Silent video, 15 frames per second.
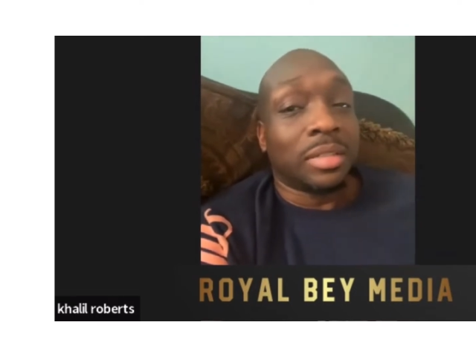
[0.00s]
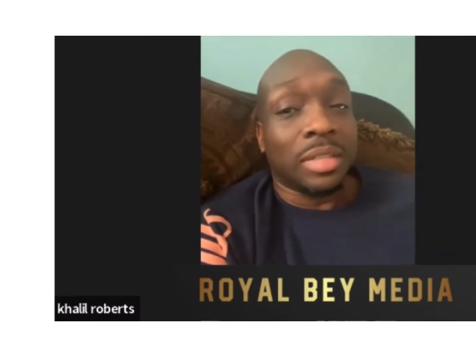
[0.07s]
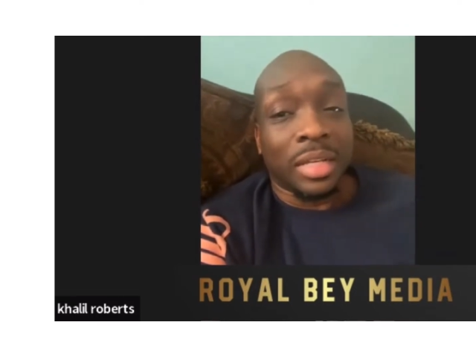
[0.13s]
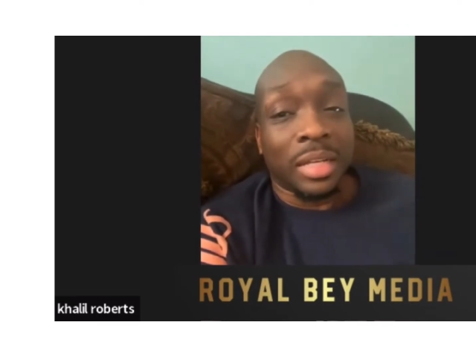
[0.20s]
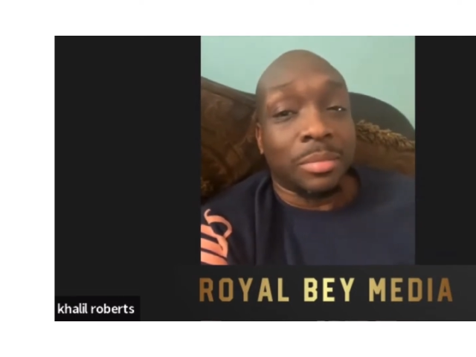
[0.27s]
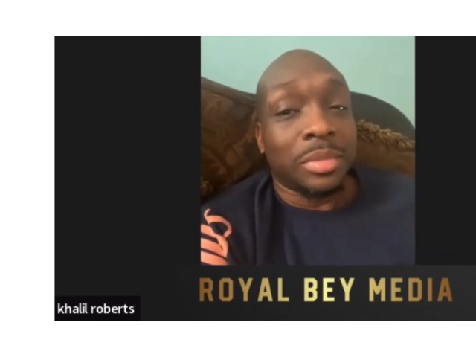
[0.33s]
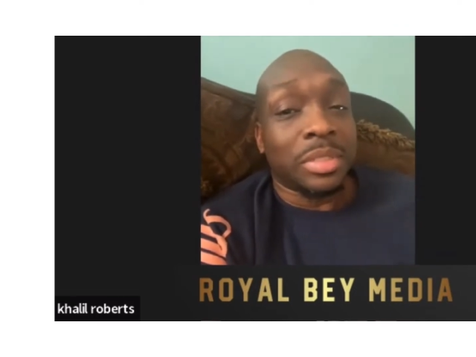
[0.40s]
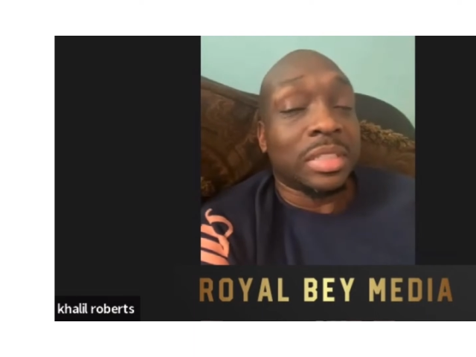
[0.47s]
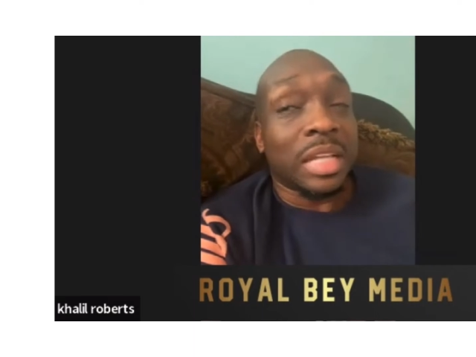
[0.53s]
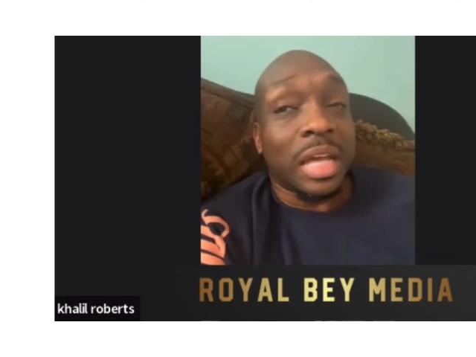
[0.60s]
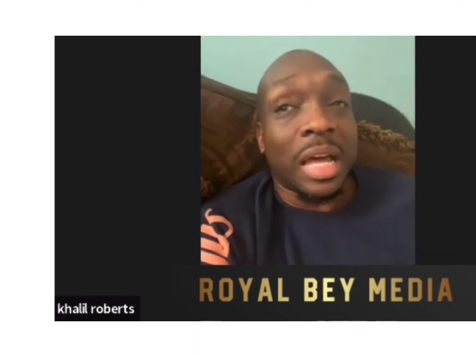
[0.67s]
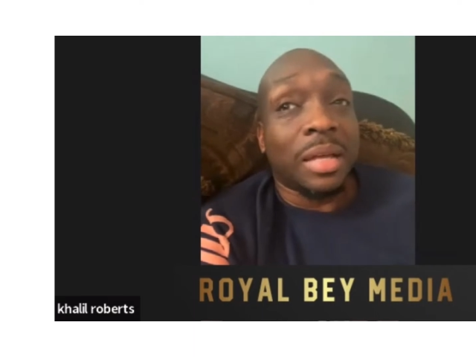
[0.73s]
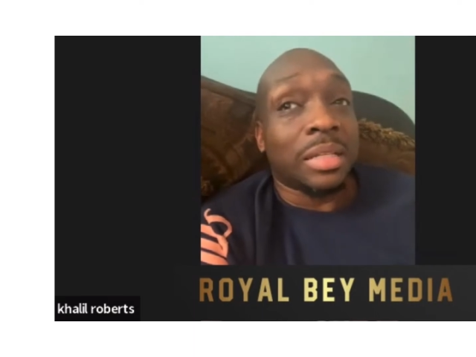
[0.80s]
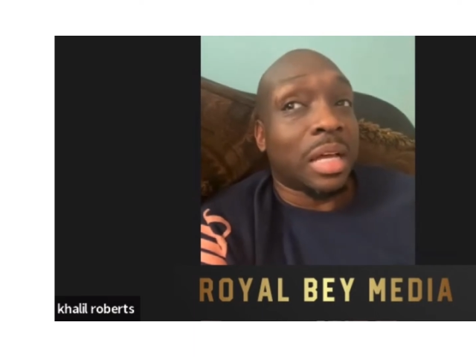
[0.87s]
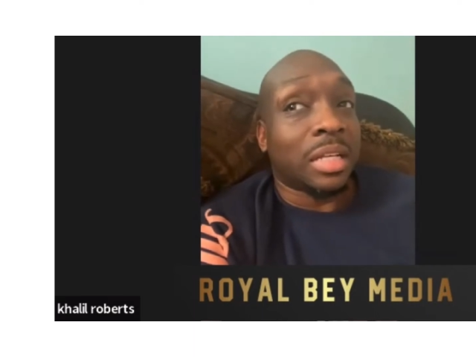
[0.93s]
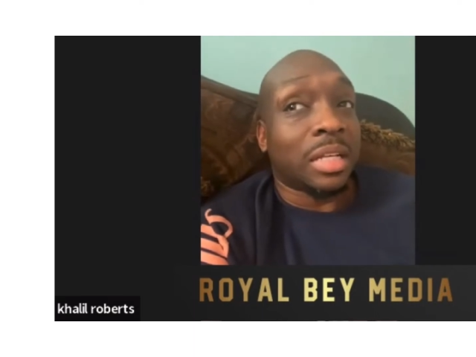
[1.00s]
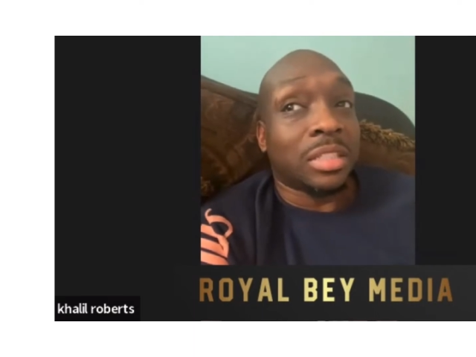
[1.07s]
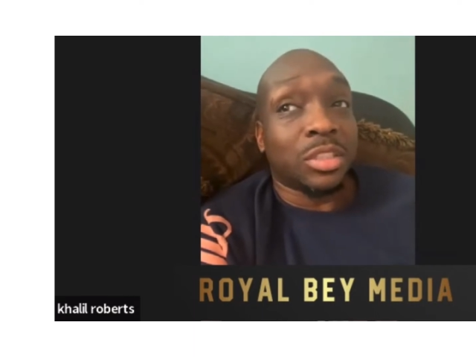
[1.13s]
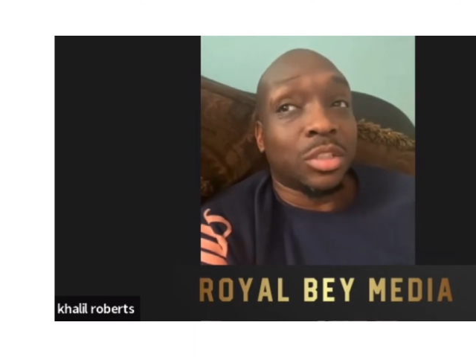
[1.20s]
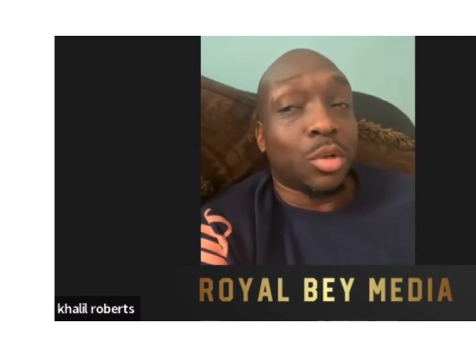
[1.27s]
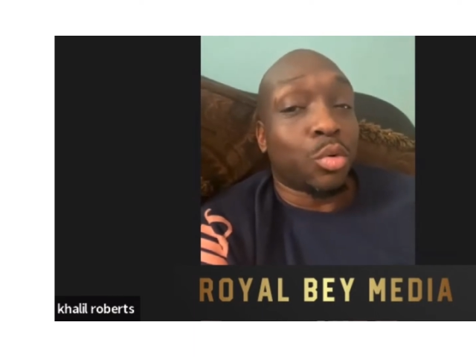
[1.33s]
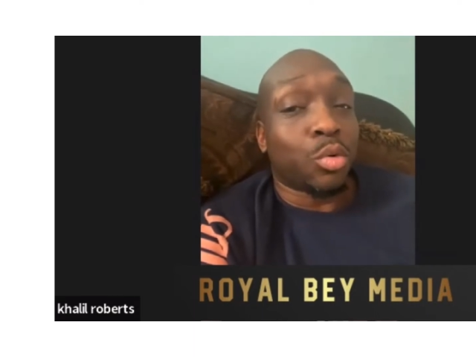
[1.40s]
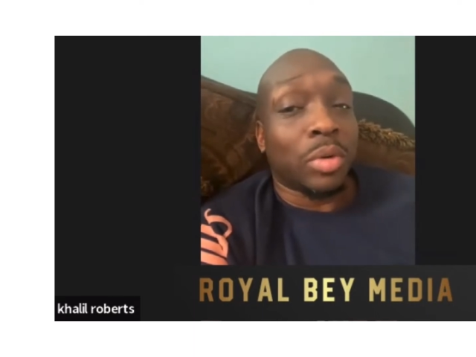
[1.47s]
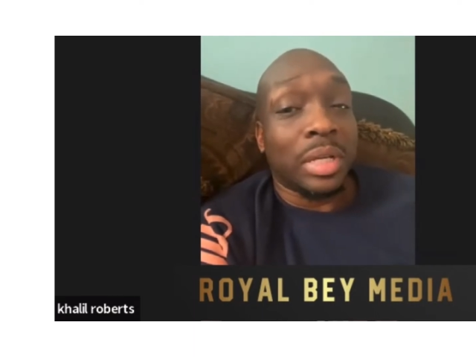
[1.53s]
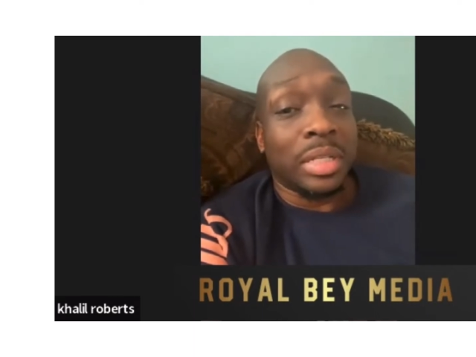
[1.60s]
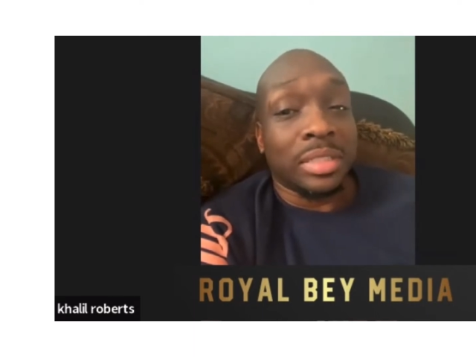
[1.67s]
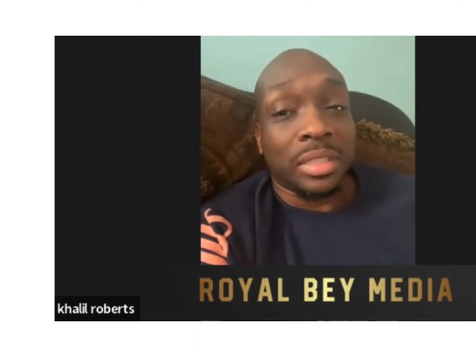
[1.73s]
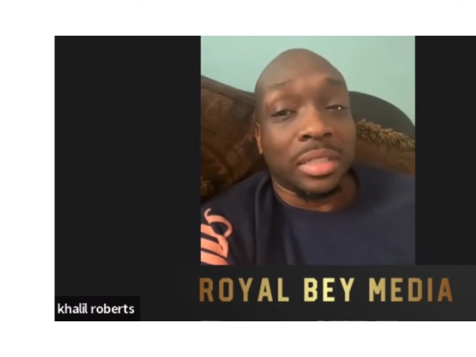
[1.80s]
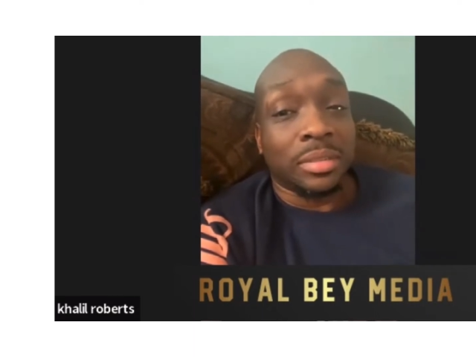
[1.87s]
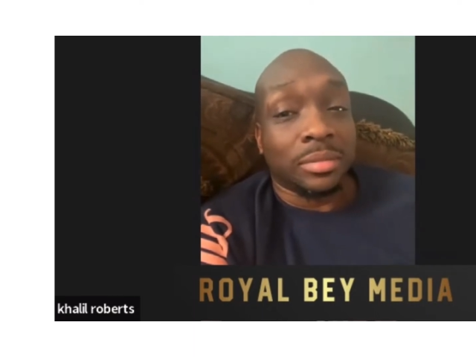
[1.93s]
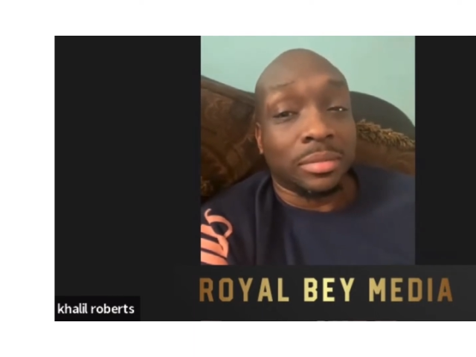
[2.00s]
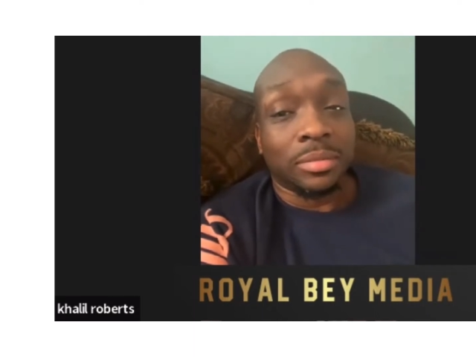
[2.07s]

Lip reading: Like, I just go crazy.